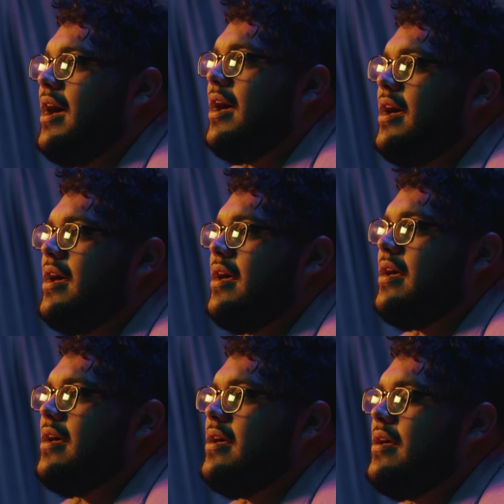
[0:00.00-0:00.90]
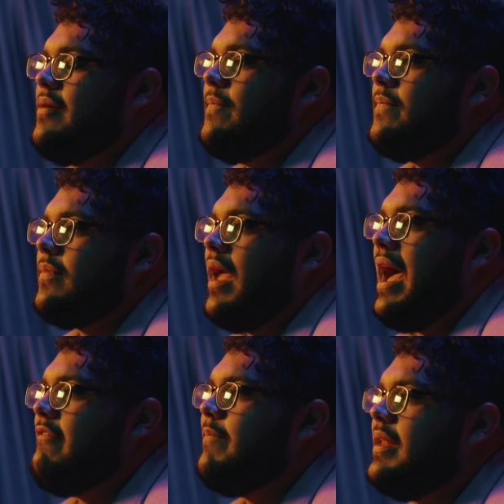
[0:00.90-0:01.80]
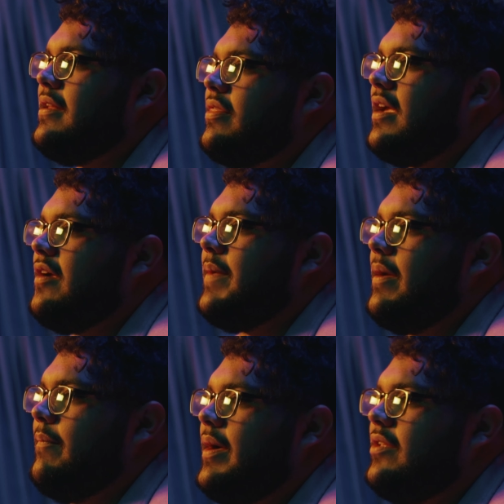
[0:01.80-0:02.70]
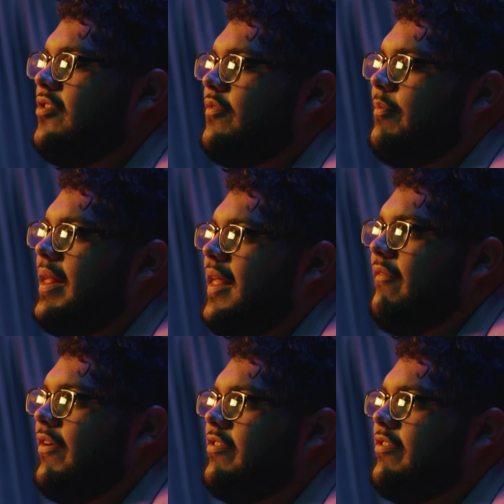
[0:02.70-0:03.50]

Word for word: I've been to therapy a bunch over my life.